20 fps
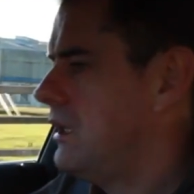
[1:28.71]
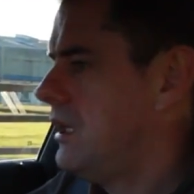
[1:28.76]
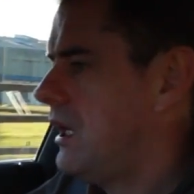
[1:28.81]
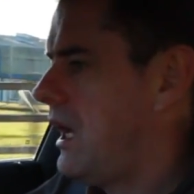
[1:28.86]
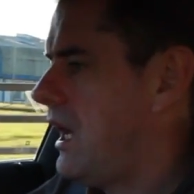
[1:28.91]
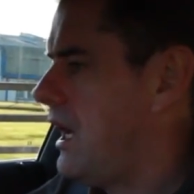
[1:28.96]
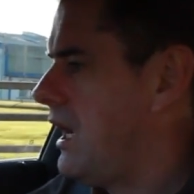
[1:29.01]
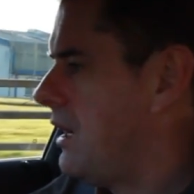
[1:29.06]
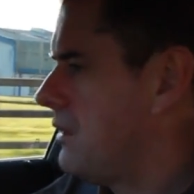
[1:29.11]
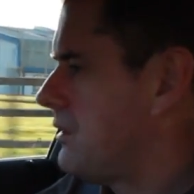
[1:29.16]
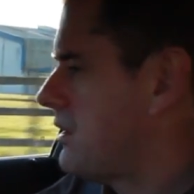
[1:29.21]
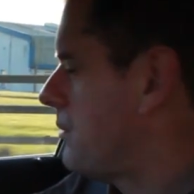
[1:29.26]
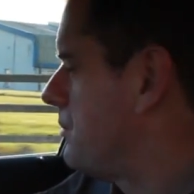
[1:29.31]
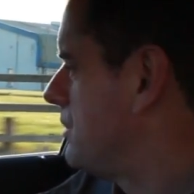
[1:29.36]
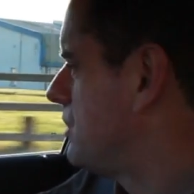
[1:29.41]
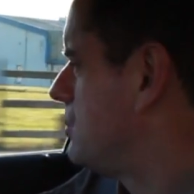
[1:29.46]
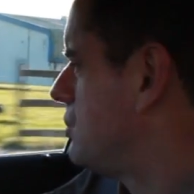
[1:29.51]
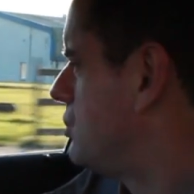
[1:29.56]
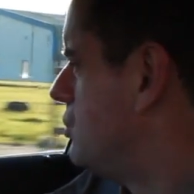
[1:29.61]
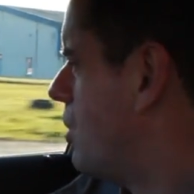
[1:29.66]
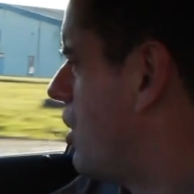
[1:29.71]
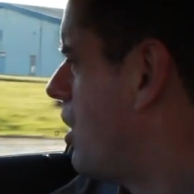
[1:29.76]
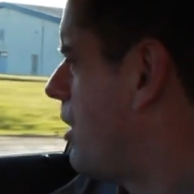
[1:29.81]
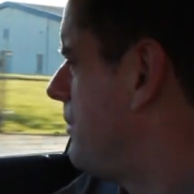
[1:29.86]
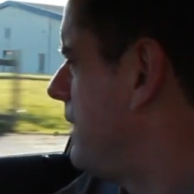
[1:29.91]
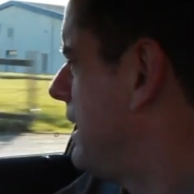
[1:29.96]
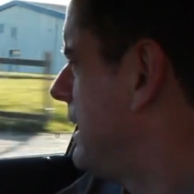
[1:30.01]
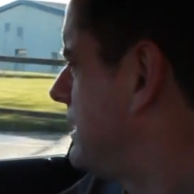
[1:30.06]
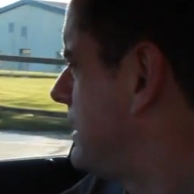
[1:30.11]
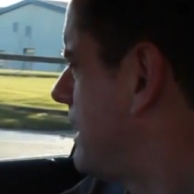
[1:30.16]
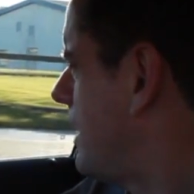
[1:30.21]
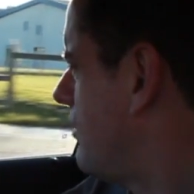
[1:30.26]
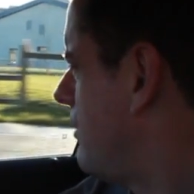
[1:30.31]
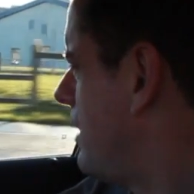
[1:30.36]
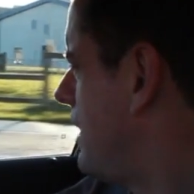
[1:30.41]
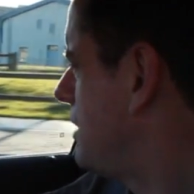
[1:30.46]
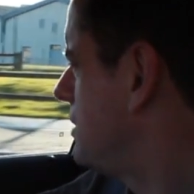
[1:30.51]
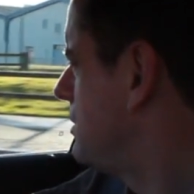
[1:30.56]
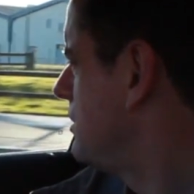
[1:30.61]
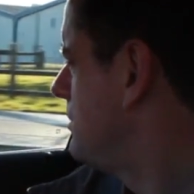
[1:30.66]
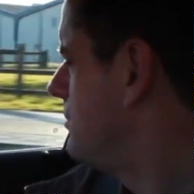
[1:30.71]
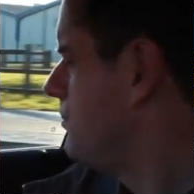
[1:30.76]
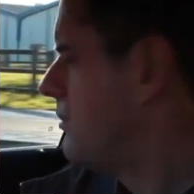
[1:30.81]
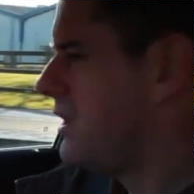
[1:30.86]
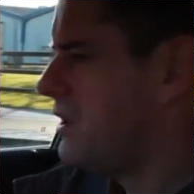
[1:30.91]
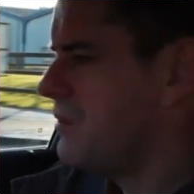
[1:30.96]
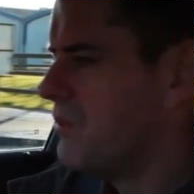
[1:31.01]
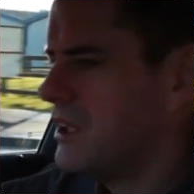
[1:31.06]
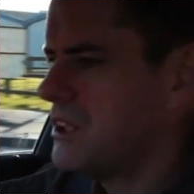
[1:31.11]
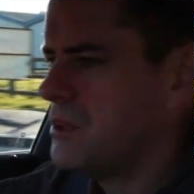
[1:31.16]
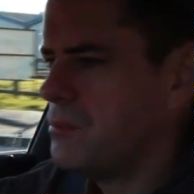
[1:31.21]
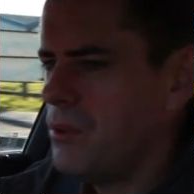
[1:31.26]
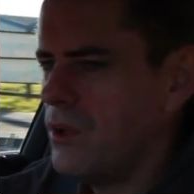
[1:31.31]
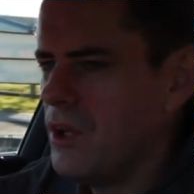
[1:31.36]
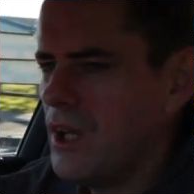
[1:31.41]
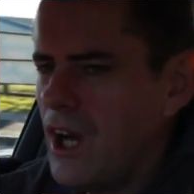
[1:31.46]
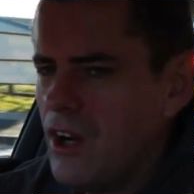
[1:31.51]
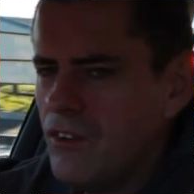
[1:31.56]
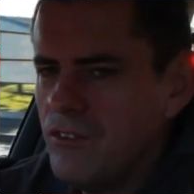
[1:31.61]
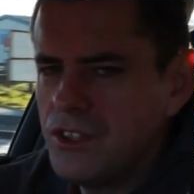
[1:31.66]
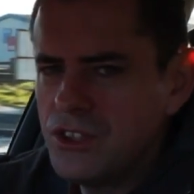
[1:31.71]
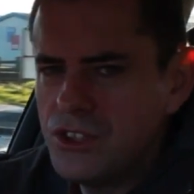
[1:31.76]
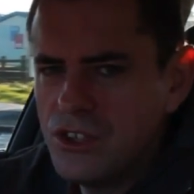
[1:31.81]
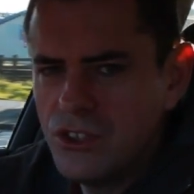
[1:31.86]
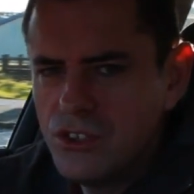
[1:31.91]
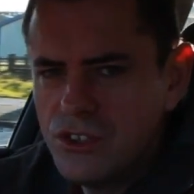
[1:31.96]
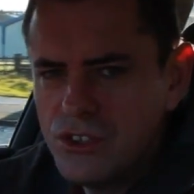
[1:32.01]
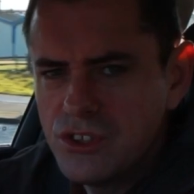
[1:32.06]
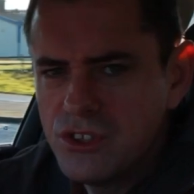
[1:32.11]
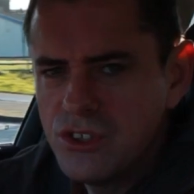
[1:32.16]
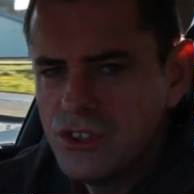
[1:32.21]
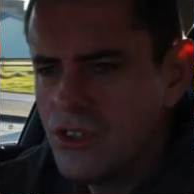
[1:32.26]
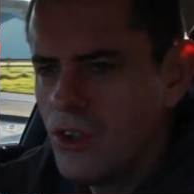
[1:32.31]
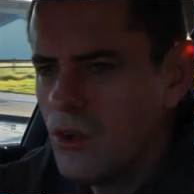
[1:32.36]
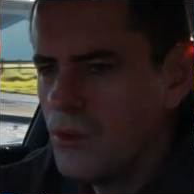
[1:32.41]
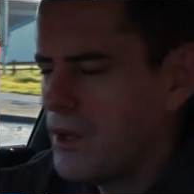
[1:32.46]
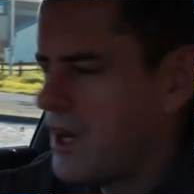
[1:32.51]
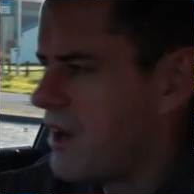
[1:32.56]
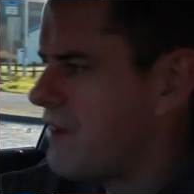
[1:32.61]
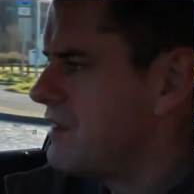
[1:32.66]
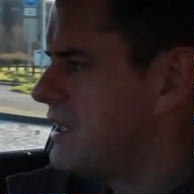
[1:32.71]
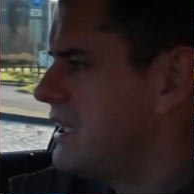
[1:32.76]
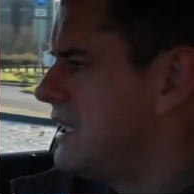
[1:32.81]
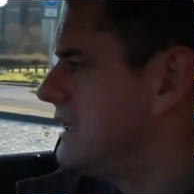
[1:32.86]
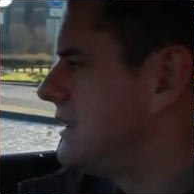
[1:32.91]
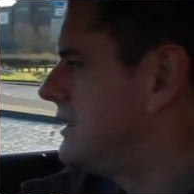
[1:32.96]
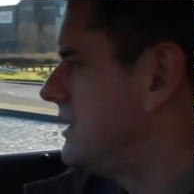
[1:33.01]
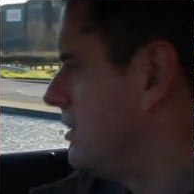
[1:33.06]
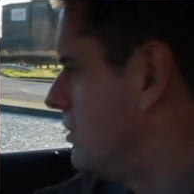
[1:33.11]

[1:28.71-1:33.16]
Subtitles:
I'm talking about just normal acceleration when you want to pull out of a junction or whatever it is.